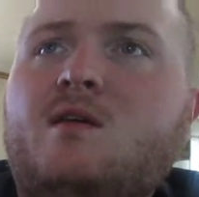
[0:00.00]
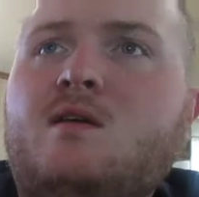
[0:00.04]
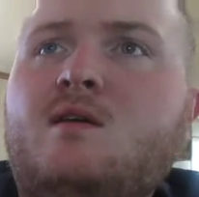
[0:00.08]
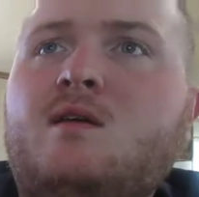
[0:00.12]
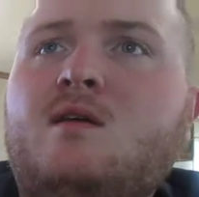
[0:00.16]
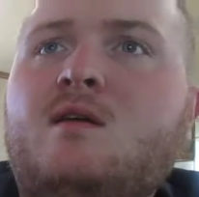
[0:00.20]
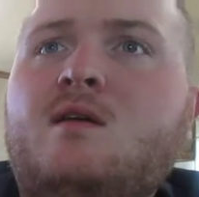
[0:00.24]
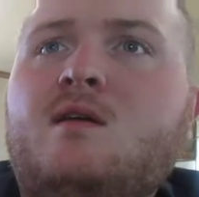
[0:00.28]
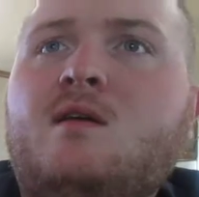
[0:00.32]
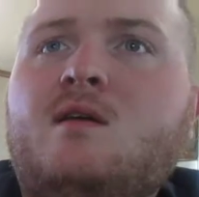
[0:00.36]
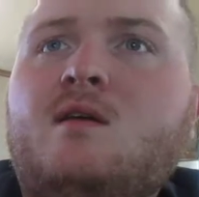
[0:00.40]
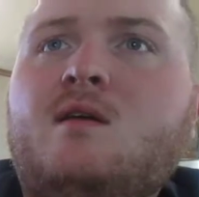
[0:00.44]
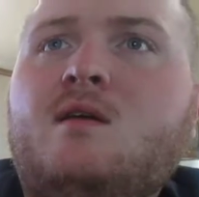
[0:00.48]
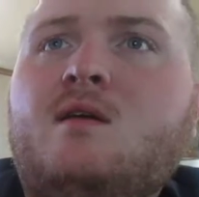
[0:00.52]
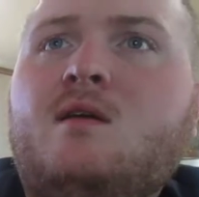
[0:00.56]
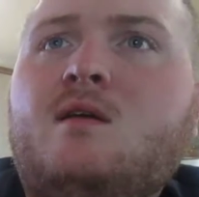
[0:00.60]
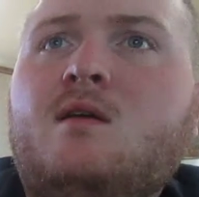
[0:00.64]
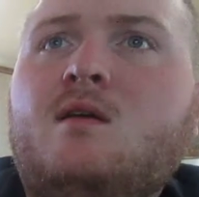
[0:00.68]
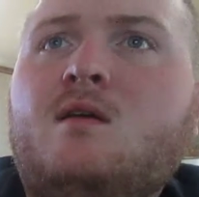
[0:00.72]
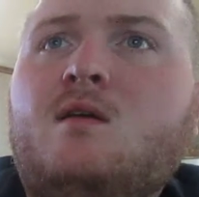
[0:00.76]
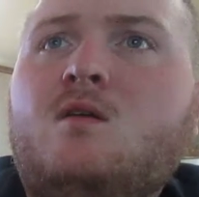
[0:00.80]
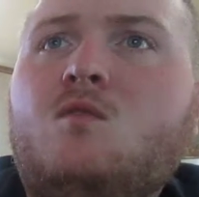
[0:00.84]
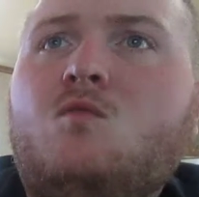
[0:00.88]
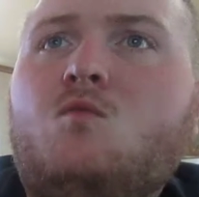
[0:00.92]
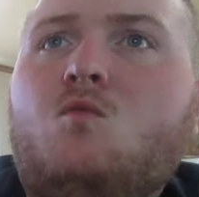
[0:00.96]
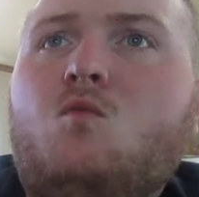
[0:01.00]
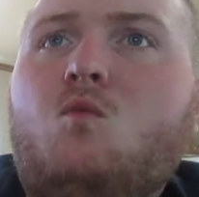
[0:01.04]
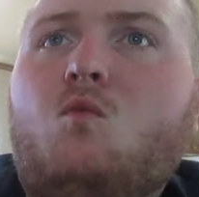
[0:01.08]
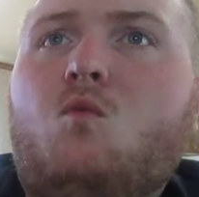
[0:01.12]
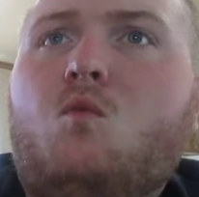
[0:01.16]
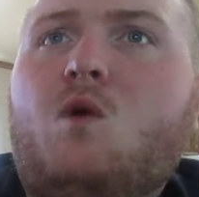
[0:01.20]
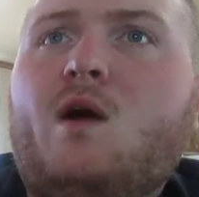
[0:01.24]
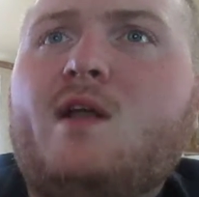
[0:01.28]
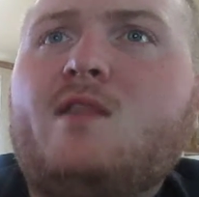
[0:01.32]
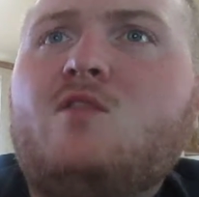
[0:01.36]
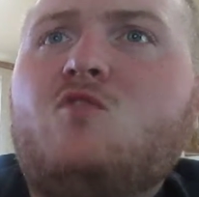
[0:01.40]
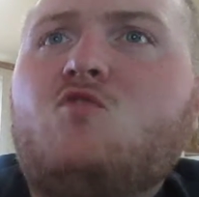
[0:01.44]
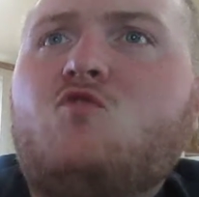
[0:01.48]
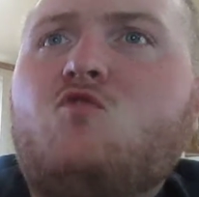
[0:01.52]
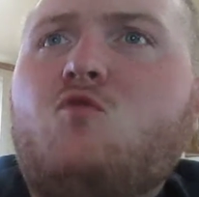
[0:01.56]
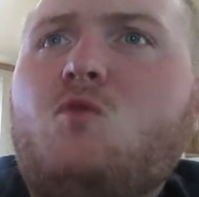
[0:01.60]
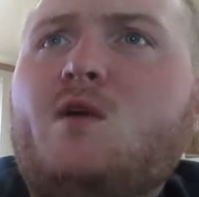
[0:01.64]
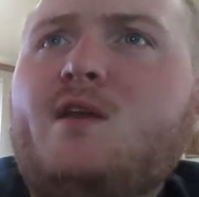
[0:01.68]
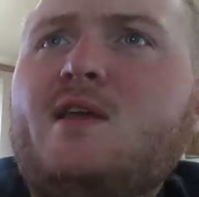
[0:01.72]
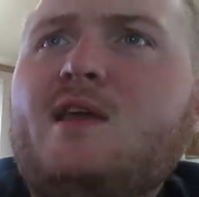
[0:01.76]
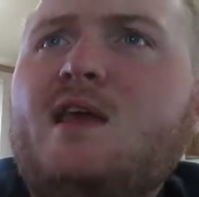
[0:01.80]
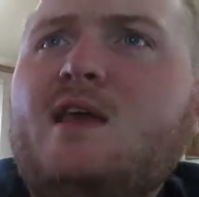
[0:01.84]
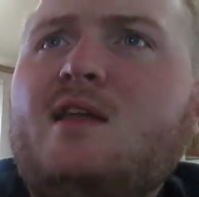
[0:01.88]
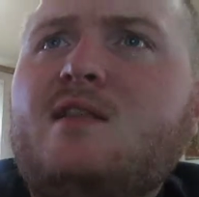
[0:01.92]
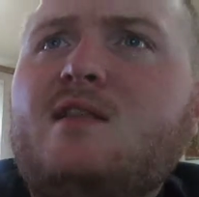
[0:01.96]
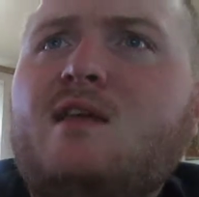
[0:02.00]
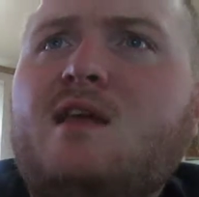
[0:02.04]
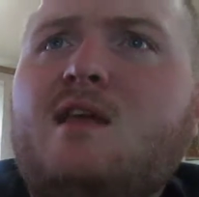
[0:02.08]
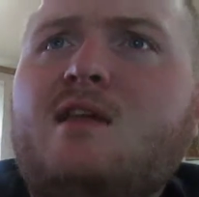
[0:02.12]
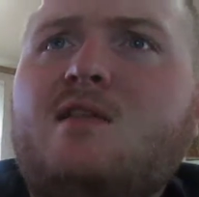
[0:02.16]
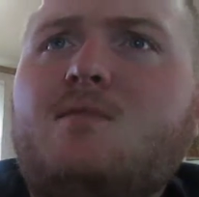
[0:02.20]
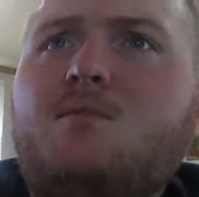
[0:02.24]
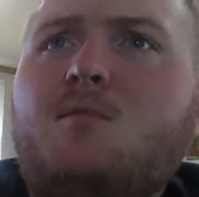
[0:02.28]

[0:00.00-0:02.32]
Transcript: 128 is